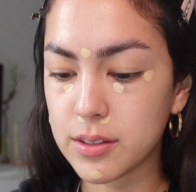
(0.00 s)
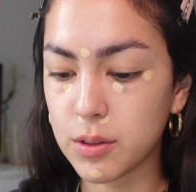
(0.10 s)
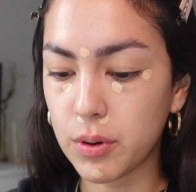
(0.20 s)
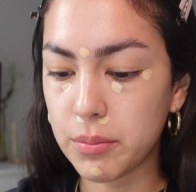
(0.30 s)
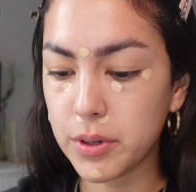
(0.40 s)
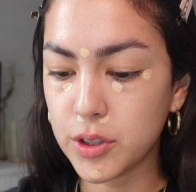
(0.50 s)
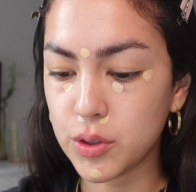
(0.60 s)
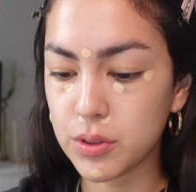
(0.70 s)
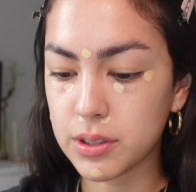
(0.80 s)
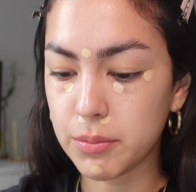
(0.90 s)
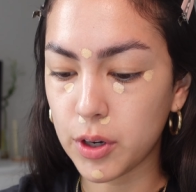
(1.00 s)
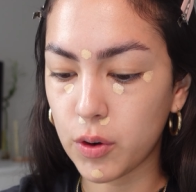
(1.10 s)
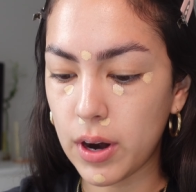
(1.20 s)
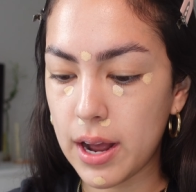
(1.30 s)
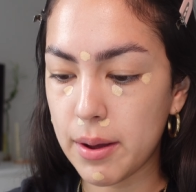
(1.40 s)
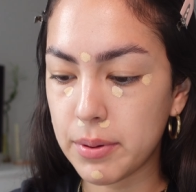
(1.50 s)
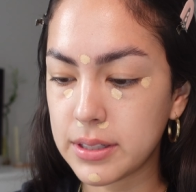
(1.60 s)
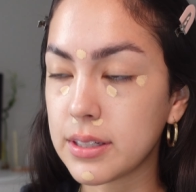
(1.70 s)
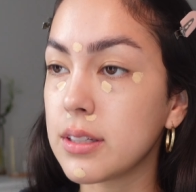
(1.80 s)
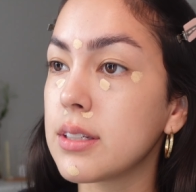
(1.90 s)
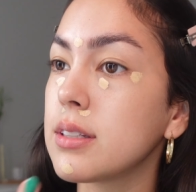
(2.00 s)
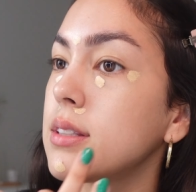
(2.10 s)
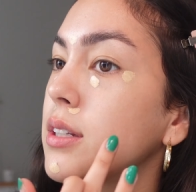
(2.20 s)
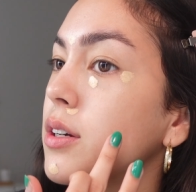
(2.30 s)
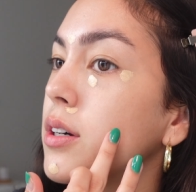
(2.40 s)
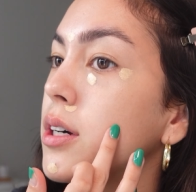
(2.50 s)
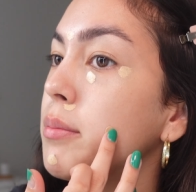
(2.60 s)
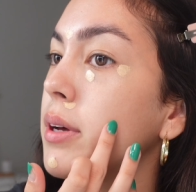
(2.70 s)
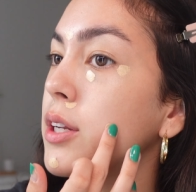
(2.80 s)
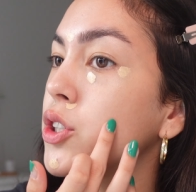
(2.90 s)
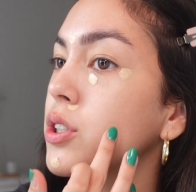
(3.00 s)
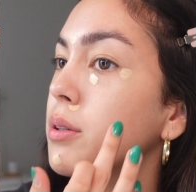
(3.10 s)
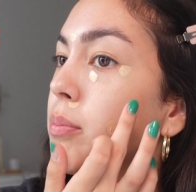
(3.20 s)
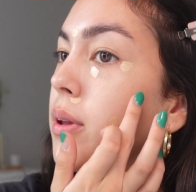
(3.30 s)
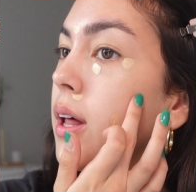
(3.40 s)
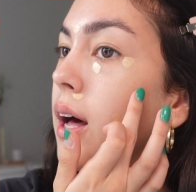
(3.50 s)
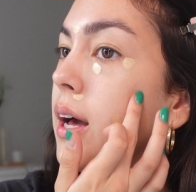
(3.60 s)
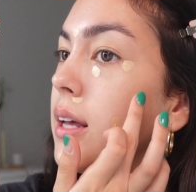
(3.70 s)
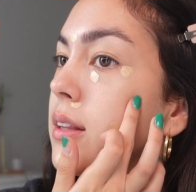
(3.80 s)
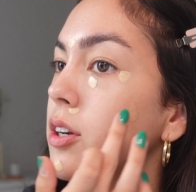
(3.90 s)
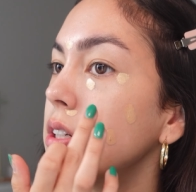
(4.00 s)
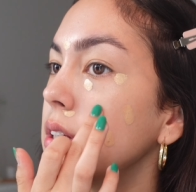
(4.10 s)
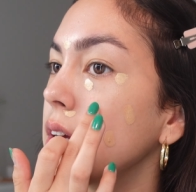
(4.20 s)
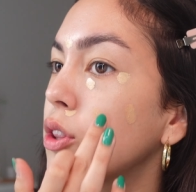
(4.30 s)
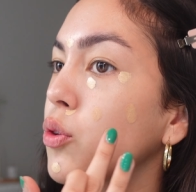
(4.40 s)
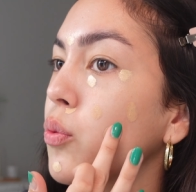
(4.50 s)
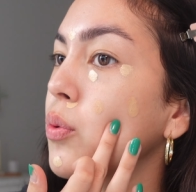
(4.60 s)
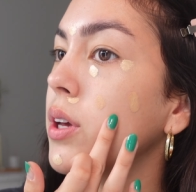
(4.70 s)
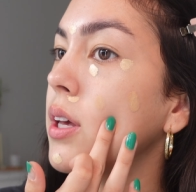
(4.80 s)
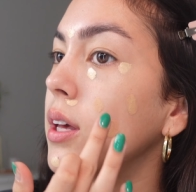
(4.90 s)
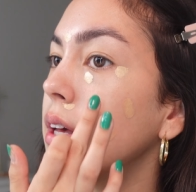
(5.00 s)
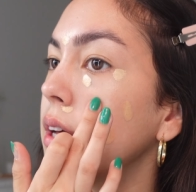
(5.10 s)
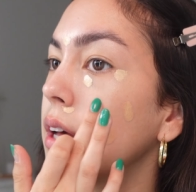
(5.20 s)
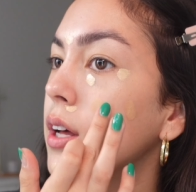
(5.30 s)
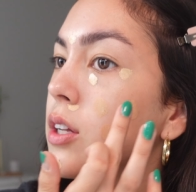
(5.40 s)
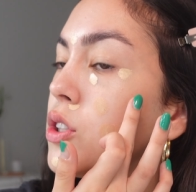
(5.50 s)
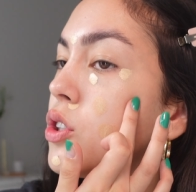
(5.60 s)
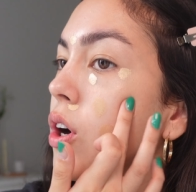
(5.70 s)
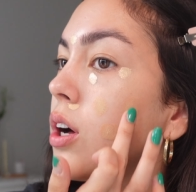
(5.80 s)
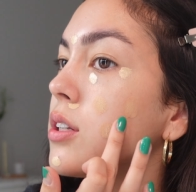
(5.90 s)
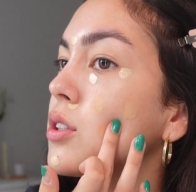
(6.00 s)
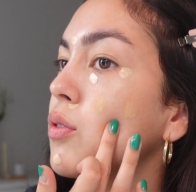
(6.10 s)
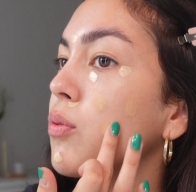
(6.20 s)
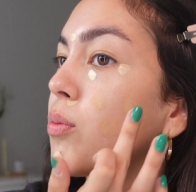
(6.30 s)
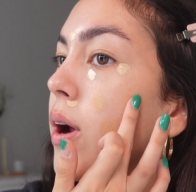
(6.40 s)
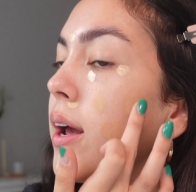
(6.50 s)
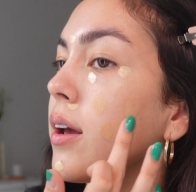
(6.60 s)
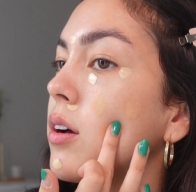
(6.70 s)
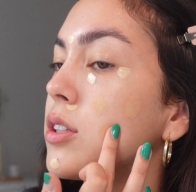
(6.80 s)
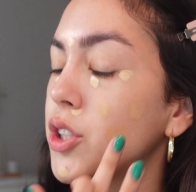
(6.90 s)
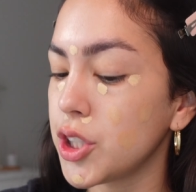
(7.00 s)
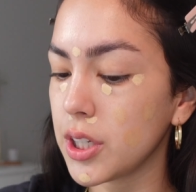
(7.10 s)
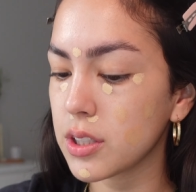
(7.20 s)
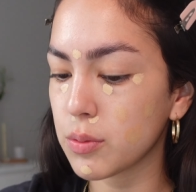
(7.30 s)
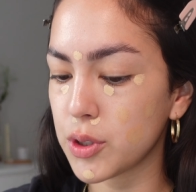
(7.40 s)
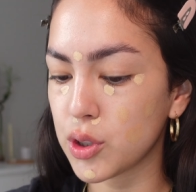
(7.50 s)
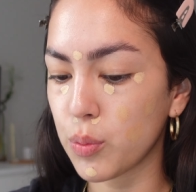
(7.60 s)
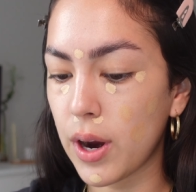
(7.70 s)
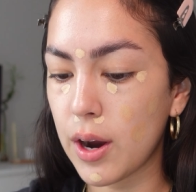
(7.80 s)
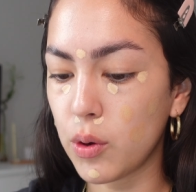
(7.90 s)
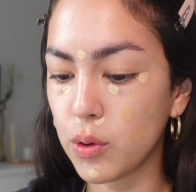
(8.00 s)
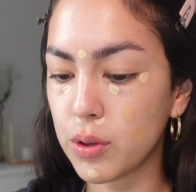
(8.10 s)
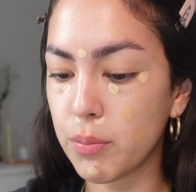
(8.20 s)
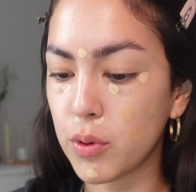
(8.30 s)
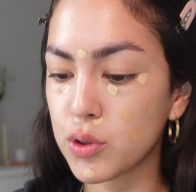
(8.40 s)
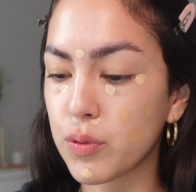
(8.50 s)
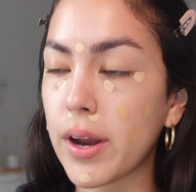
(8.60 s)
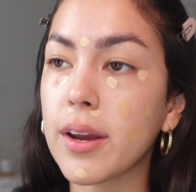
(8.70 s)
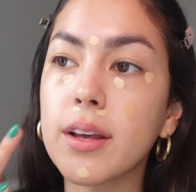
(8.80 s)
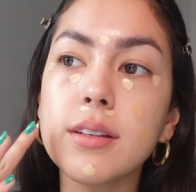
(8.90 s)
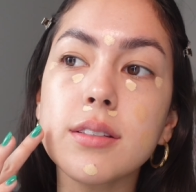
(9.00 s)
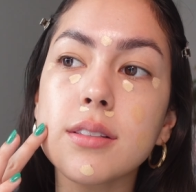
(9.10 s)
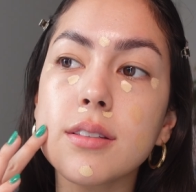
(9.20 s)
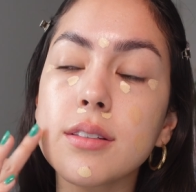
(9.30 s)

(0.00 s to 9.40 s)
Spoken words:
so what I'm going to do is I'm going to grab a tinted serum and just apply literally like 3 dots right on the cheeks, which is where I hold the most redness.